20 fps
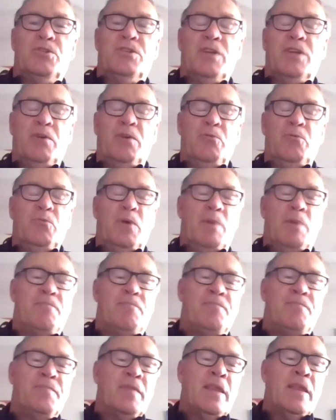So
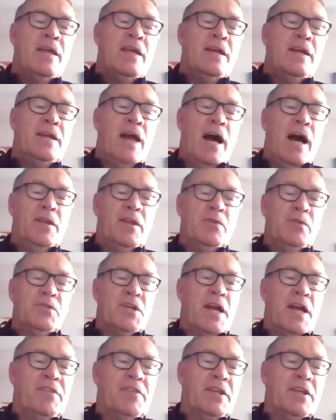no, there was
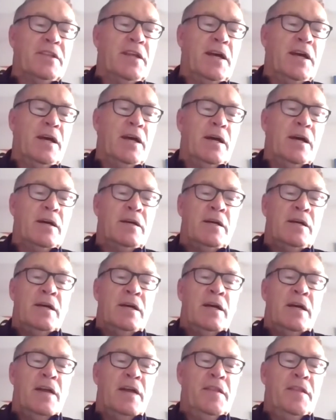nothing there.
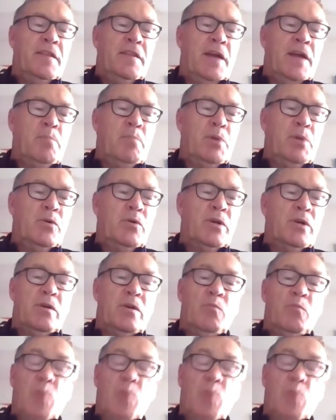And then they built it, and